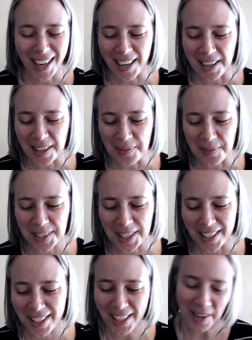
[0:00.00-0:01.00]

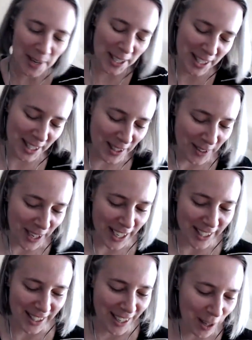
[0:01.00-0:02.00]
to come out to the
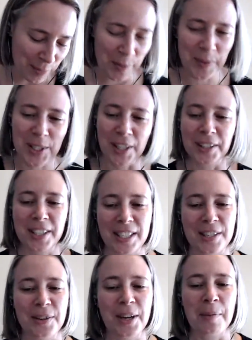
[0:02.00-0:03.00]
US and help him start
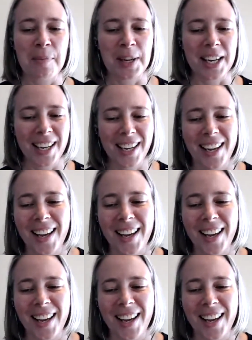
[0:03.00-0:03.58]
this new company.